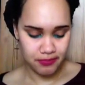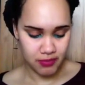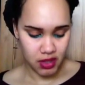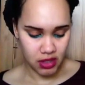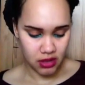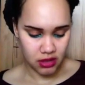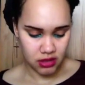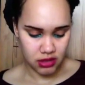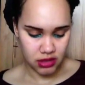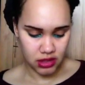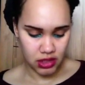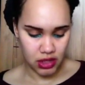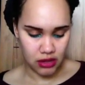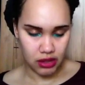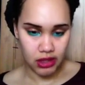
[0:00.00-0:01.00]
because,
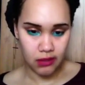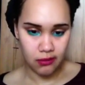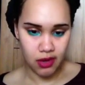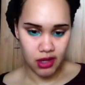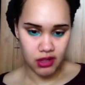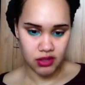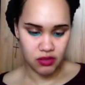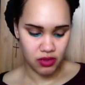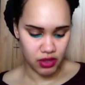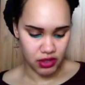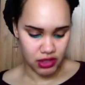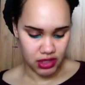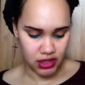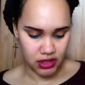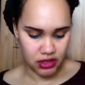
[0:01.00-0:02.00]
you know, you can monitor what
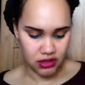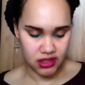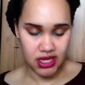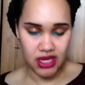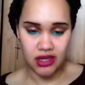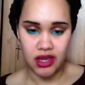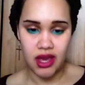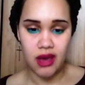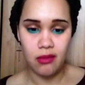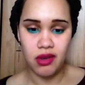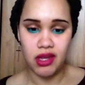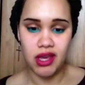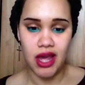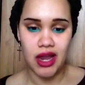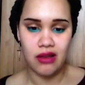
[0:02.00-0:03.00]
you're doing, so it's telling you how many
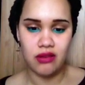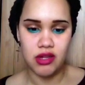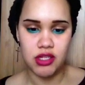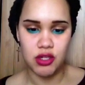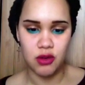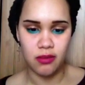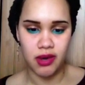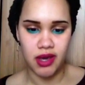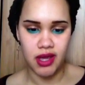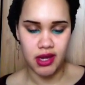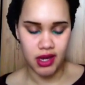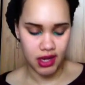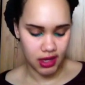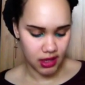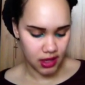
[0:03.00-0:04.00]
calories you're
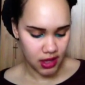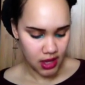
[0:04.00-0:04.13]
burning,